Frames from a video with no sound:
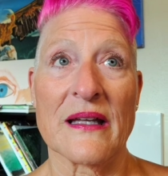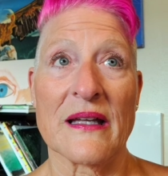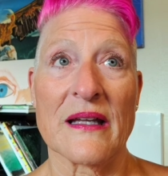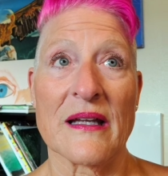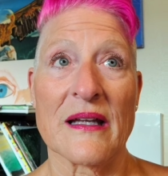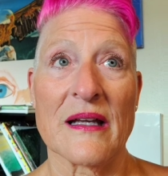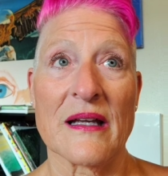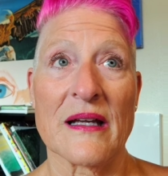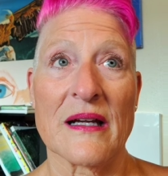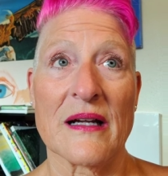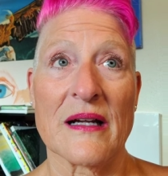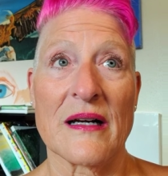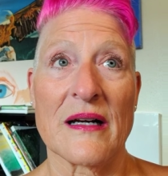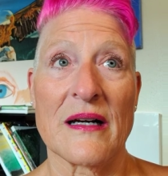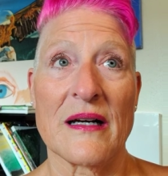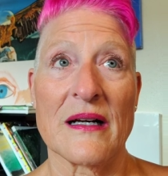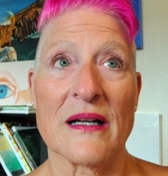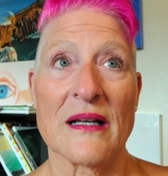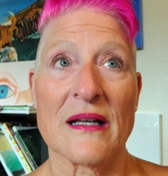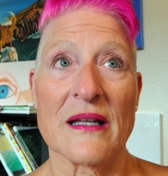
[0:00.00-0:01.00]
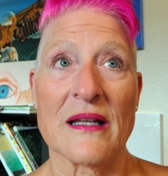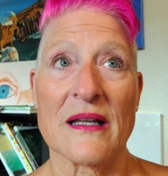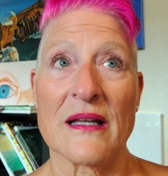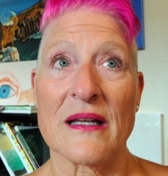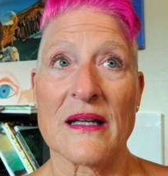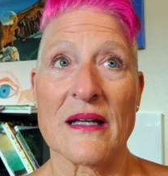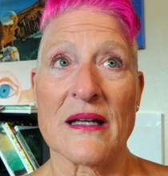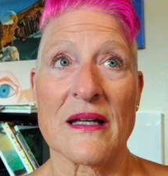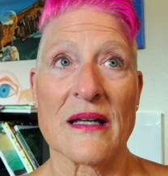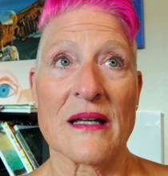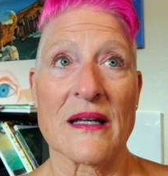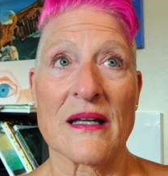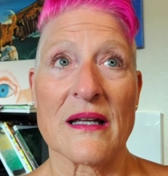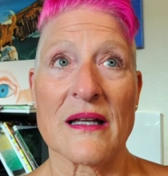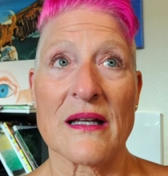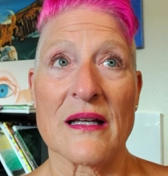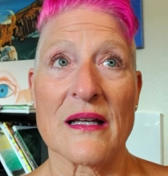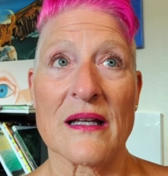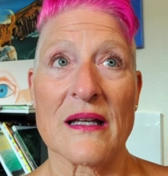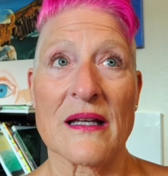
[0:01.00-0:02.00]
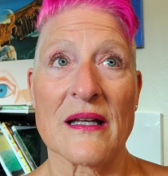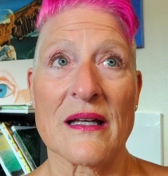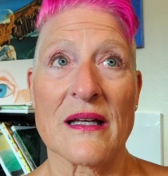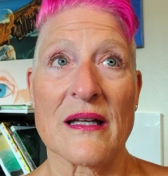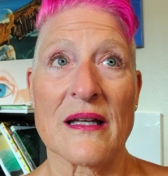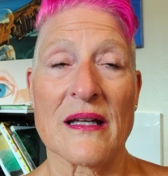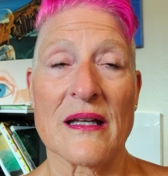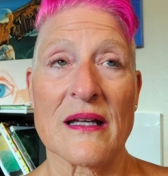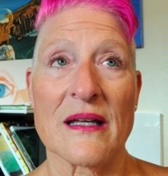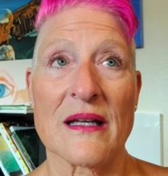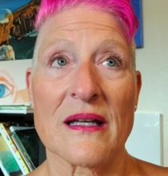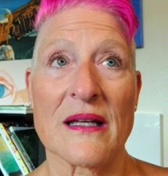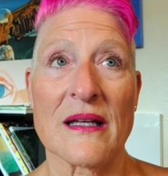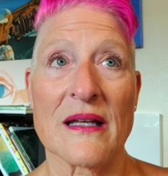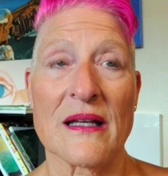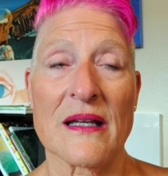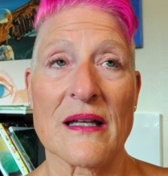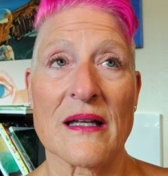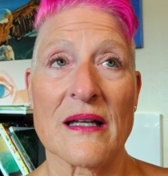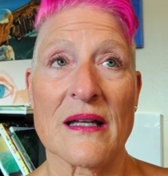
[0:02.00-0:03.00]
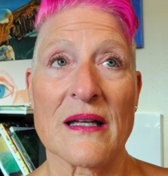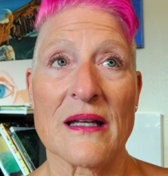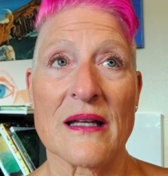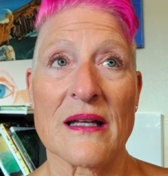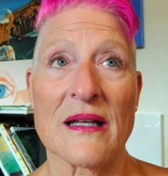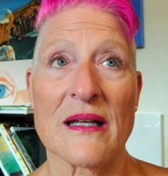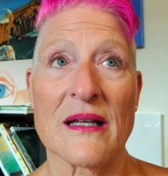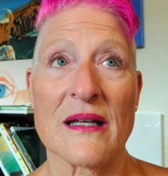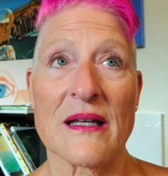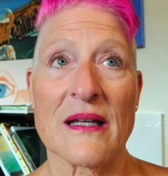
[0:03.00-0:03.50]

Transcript: Nobody speaks.